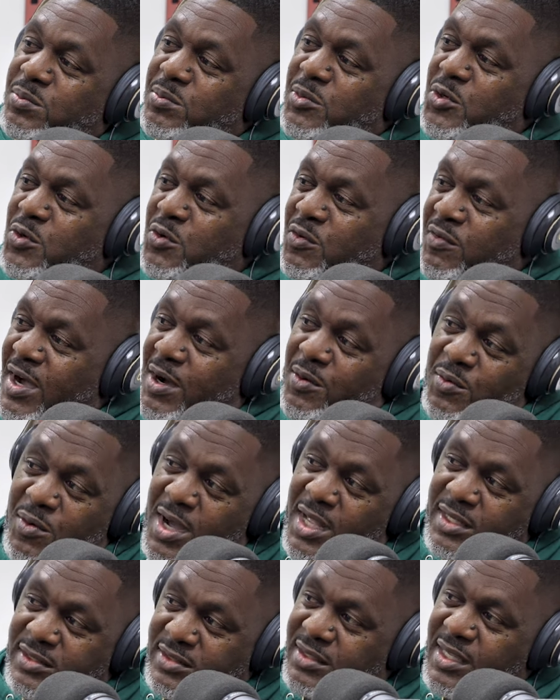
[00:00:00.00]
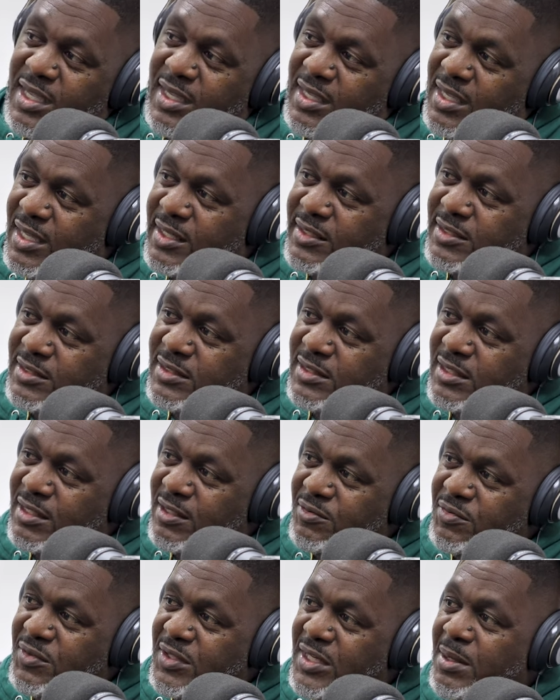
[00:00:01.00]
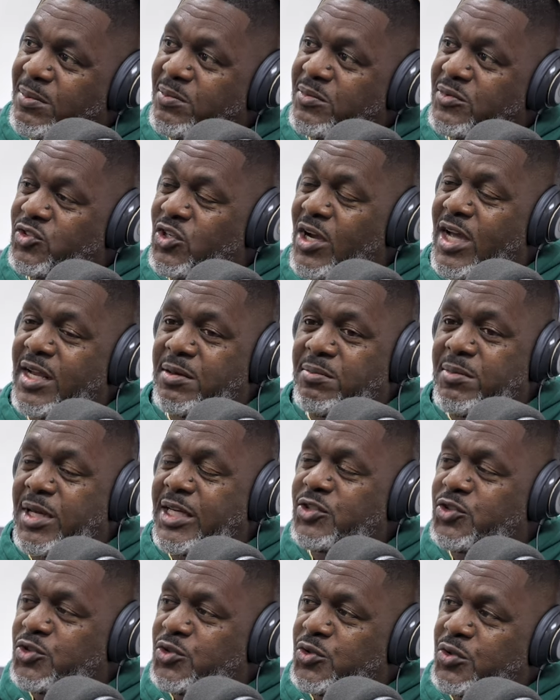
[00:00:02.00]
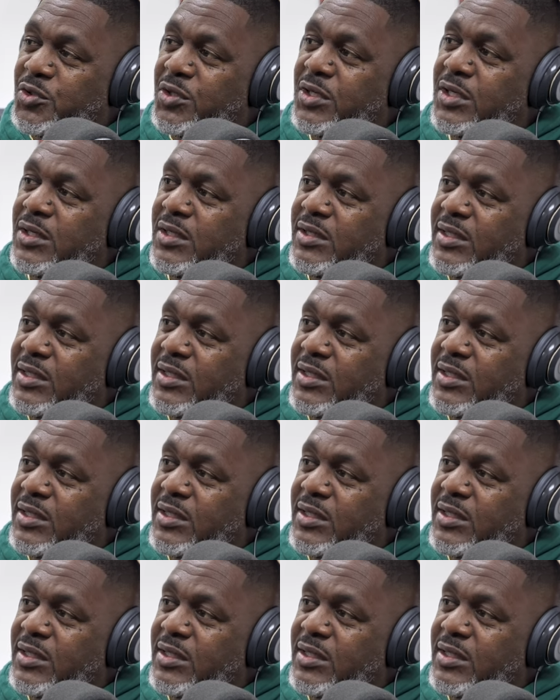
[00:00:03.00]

you move, I watch that kind of stuff, and I'm trying to make sure